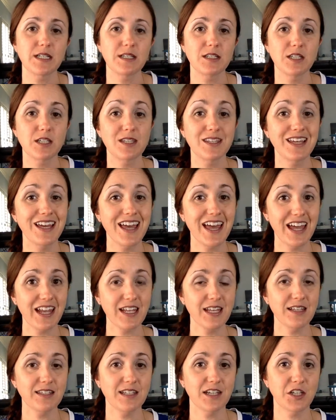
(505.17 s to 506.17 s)
into the
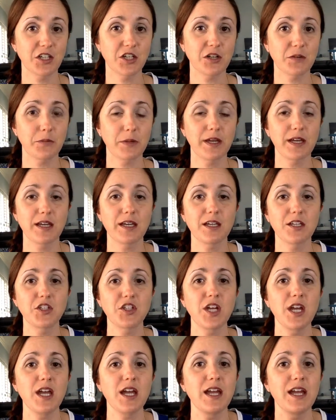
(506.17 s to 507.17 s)
headings on your
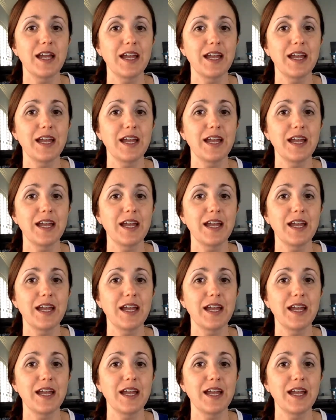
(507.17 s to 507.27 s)
page.